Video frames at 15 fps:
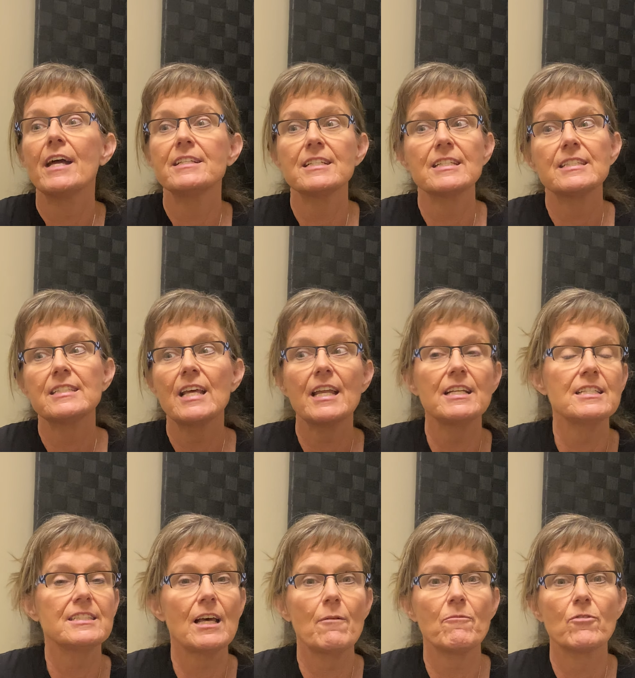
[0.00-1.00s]
to set us
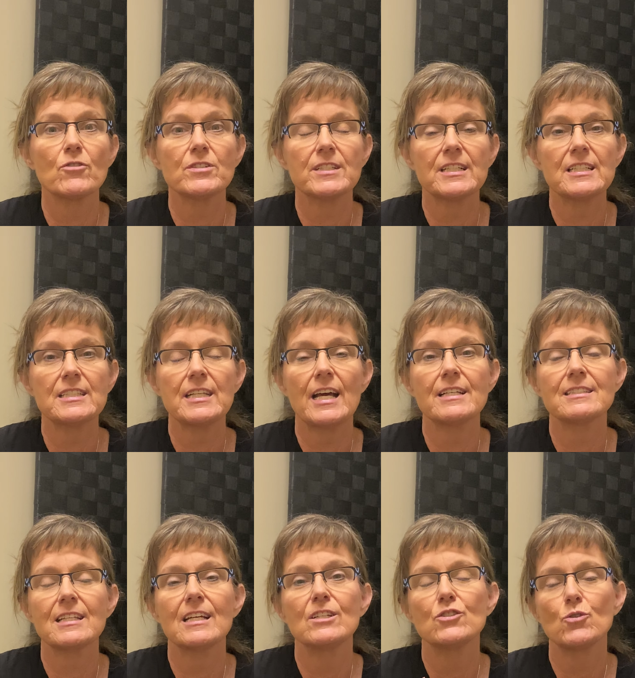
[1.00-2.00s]
up for success
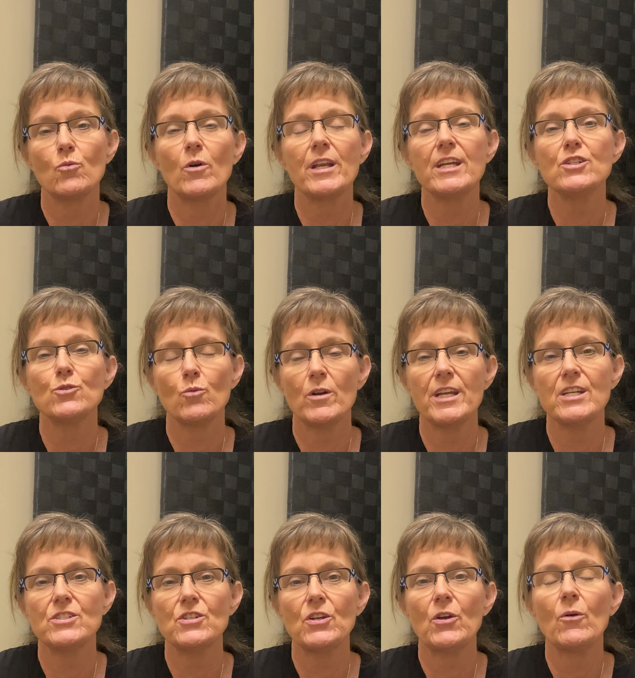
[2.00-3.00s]
in
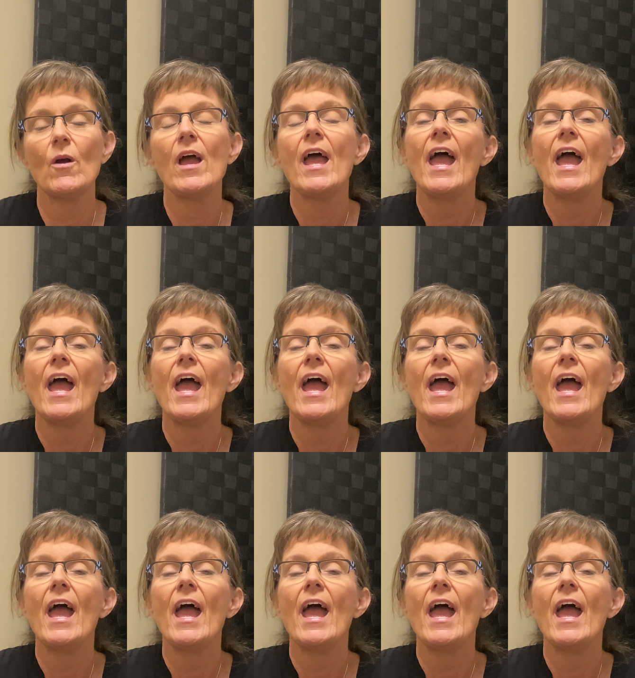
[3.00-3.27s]
2022.